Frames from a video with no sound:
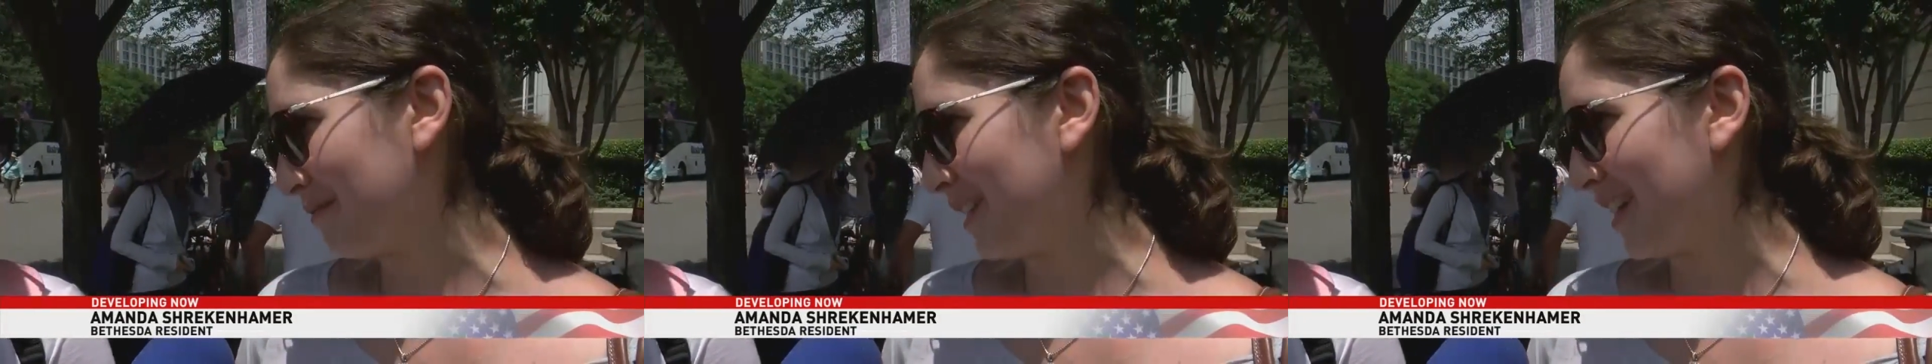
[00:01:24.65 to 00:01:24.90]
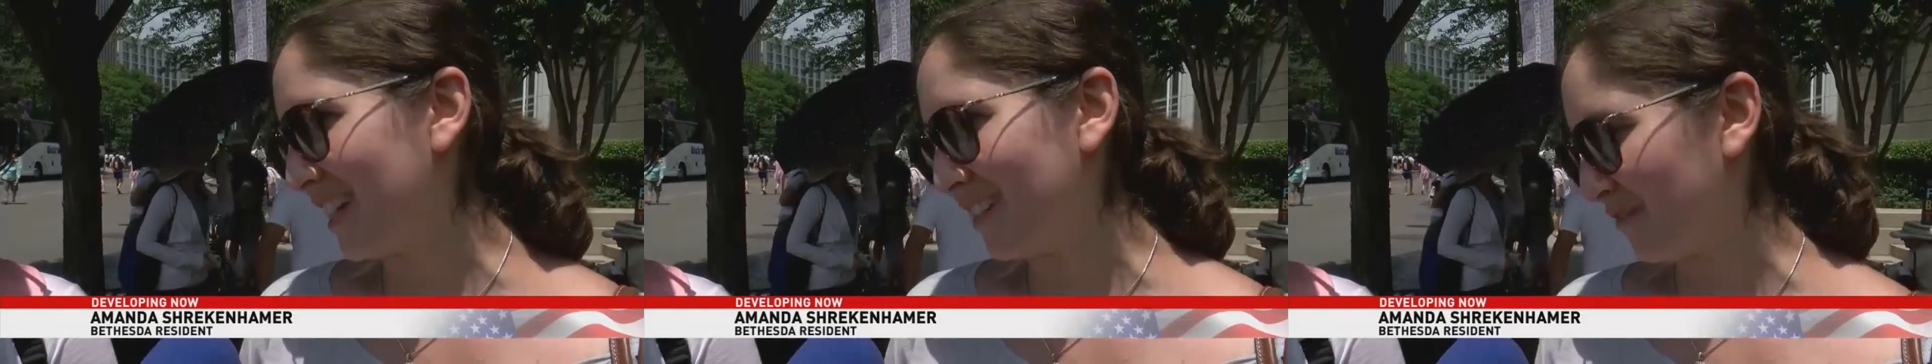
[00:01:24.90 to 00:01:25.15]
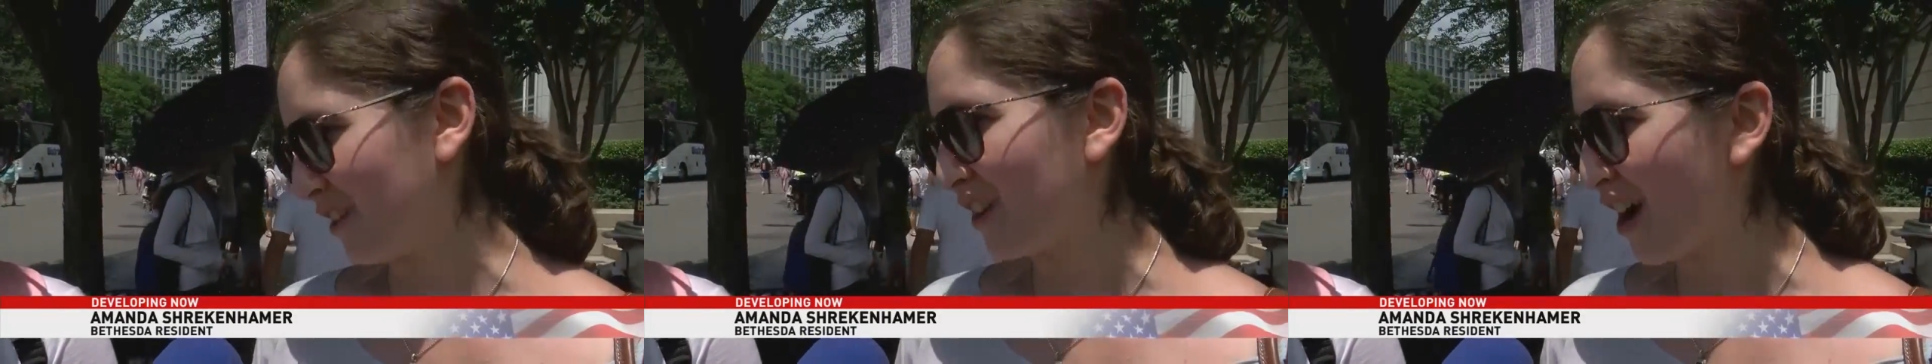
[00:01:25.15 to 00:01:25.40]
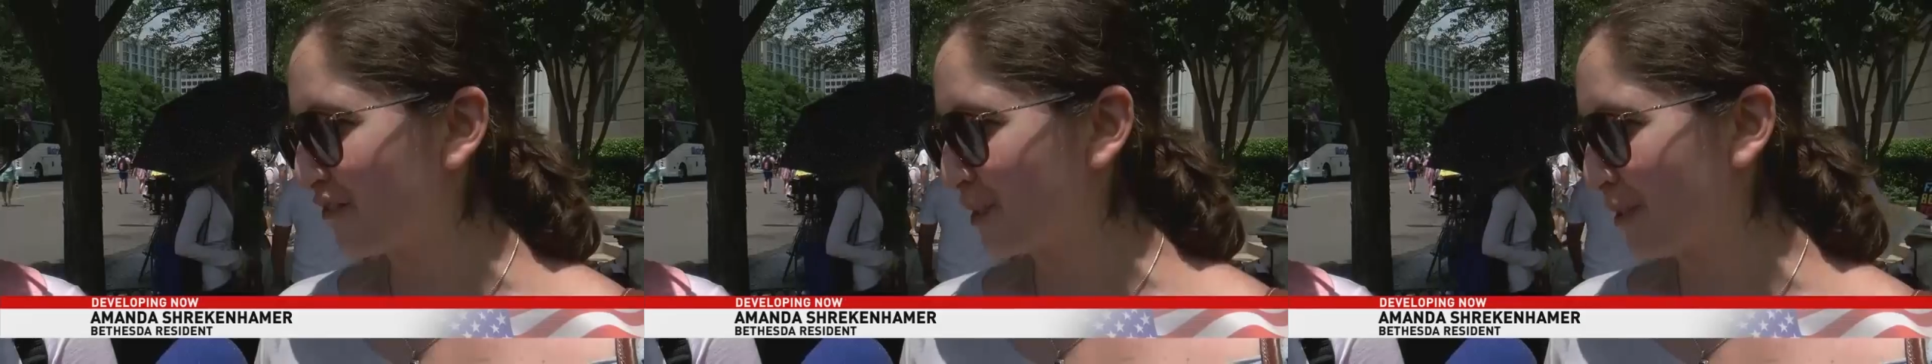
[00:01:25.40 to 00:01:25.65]
we didn't feel
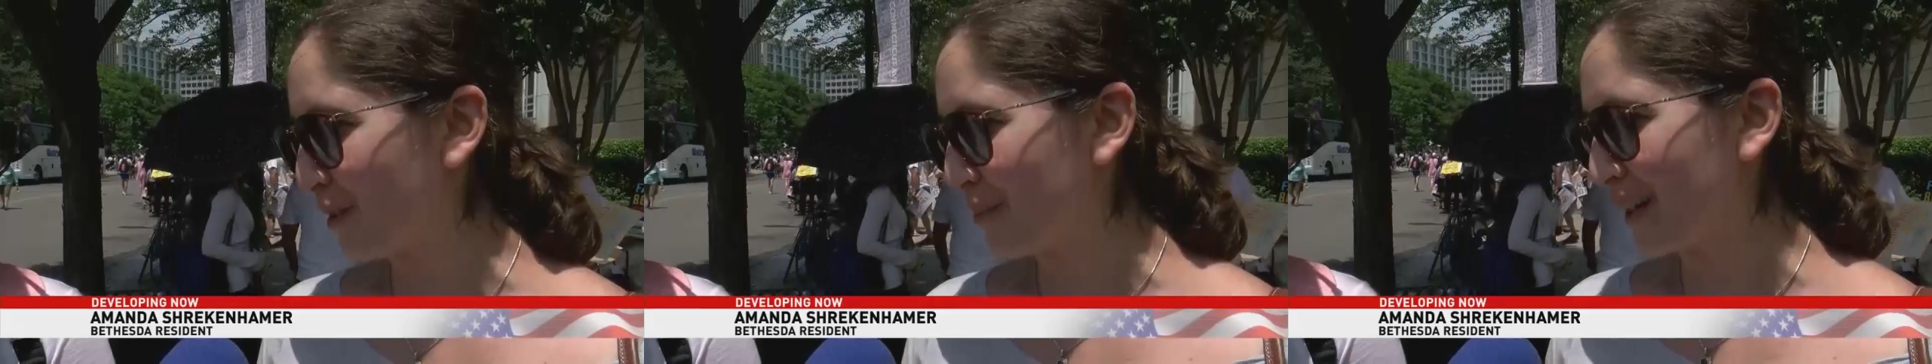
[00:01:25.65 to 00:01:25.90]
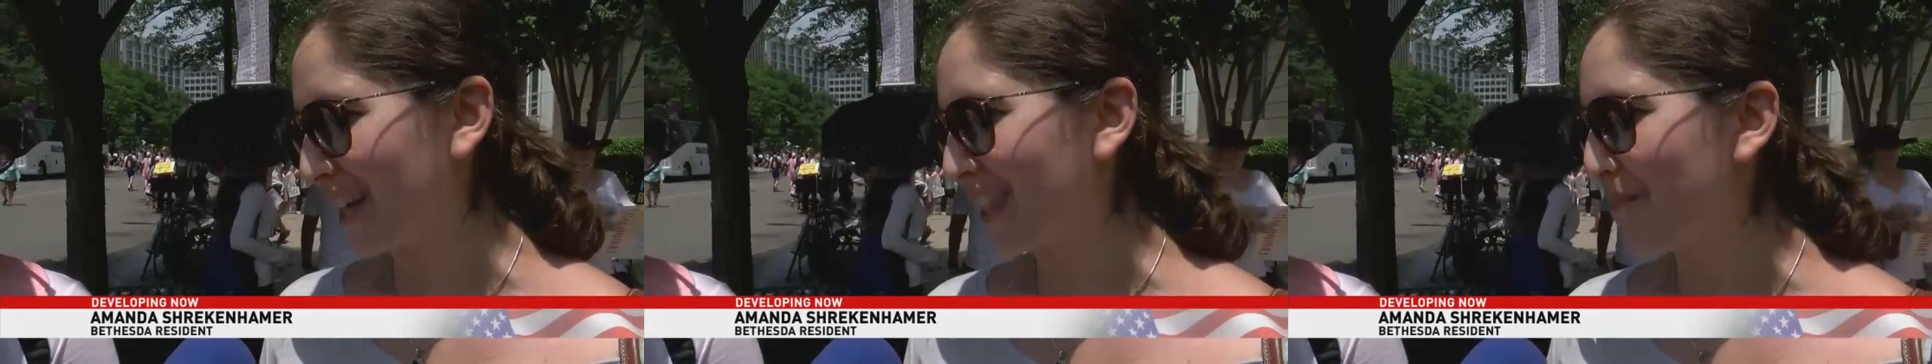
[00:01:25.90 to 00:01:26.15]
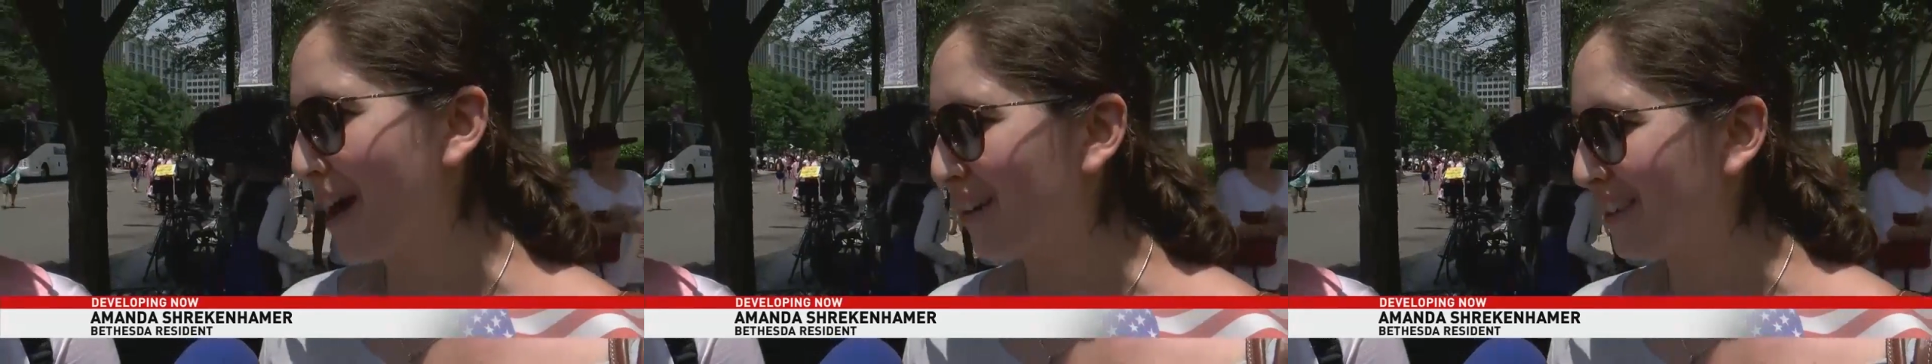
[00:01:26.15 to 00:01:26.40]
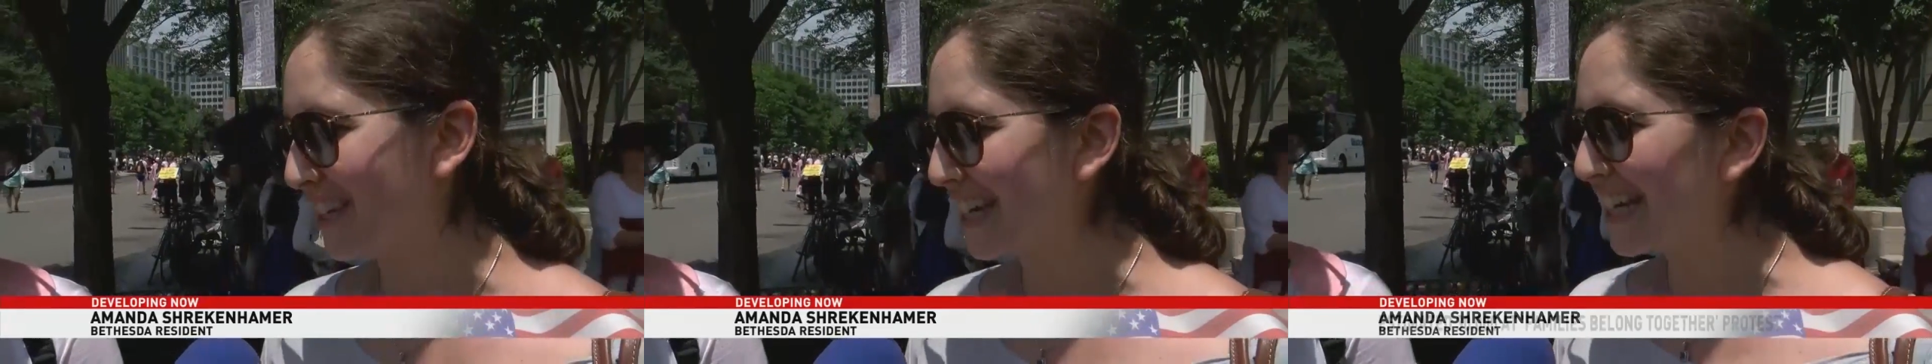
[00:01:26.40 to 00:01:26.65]
comfortable bringing them
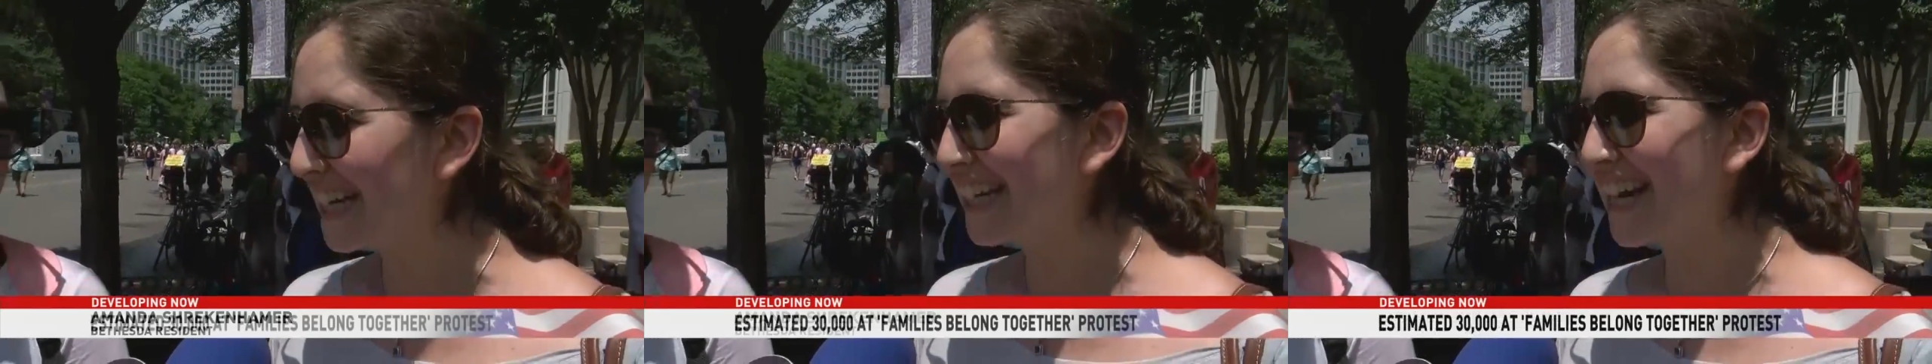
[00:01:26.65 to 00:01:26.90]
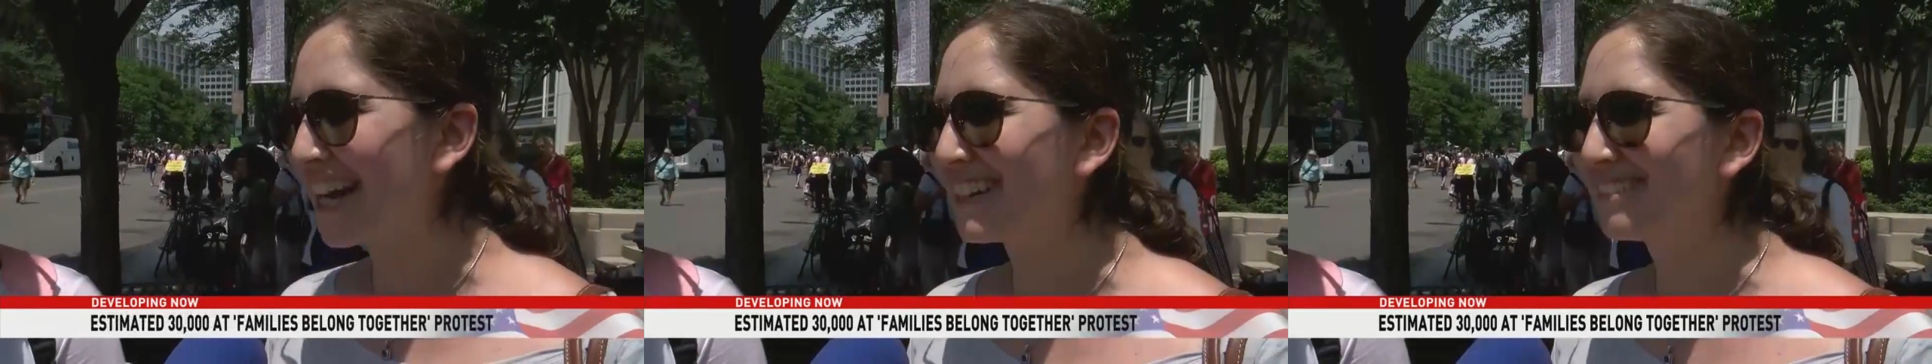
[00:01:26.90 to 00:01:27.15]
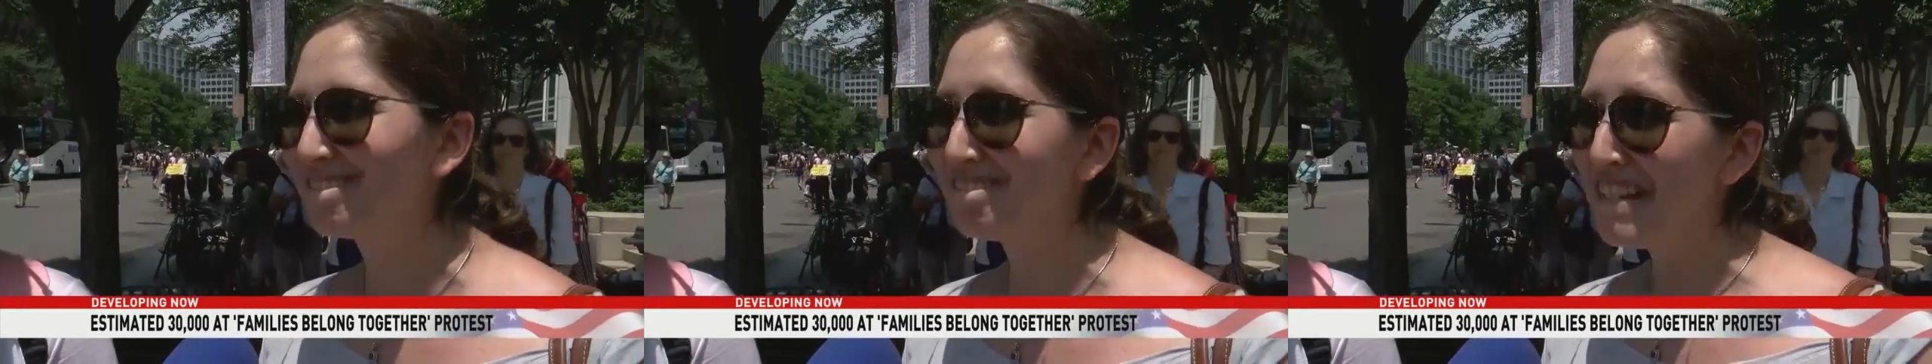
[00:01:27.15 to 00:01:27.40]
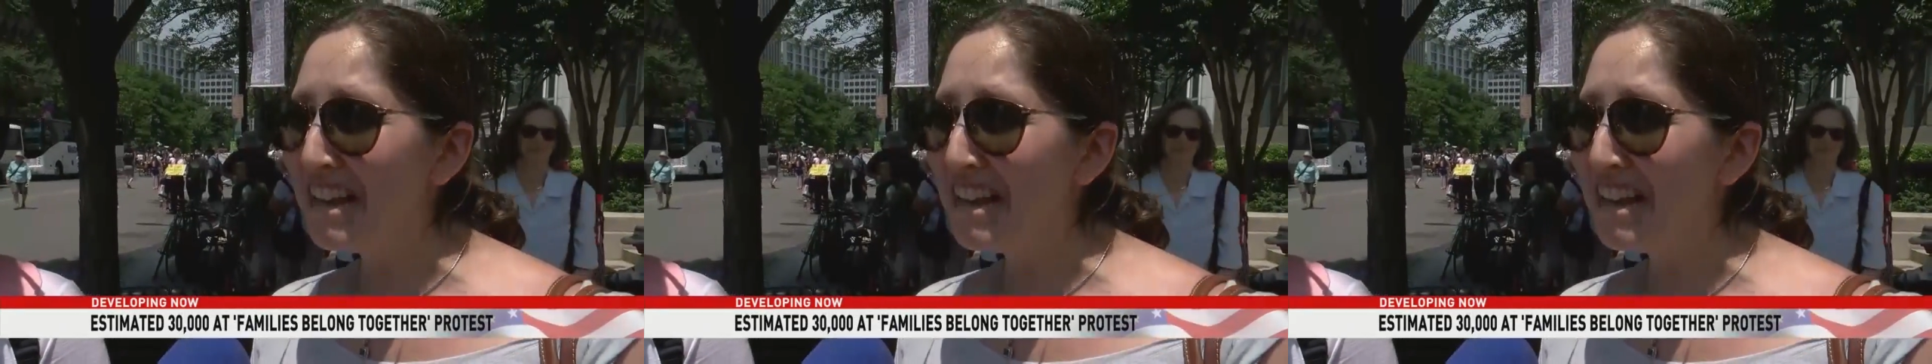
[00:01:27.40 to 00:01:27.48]
out in the heat, and